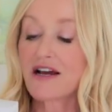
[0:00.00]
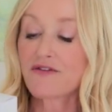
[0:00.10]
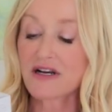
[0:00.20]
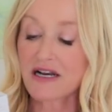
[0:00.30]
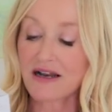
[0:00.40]

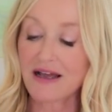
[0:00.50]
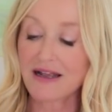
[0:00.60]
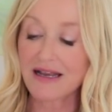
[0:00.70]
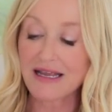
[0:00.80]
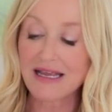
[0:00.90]
I've written
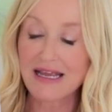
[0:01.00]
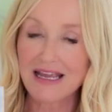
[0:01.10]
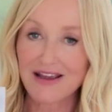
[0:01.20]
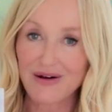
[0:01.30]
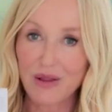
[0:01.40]
an
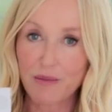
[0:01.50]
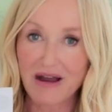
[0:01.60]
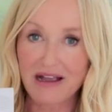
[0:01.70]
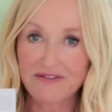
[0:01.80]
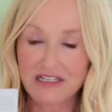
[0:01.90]
E on the
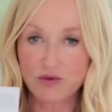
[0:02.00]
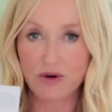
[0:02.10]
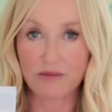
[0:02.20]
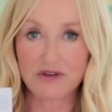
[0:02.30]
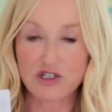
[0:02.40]
back of this
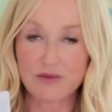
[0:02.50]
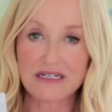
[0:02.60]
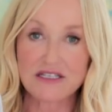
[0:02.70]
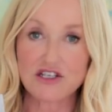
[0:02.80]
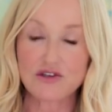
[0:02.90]
one, which
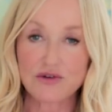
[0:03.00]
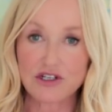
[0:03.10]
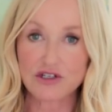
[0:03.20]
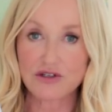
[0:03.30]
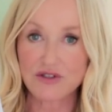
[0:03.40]
means that you
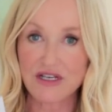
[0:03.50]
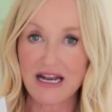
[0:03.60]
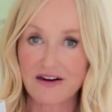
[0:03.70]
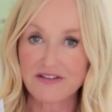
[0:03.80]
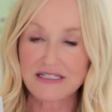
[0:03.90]
can use it
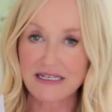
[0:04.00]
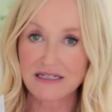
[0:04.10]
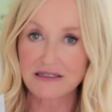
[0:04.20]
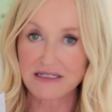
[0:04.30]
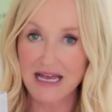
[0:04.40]
every
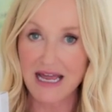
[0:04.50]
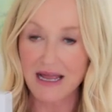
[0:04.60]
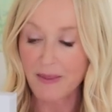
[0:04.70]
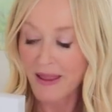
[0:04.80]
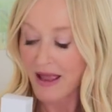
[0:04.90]
single day.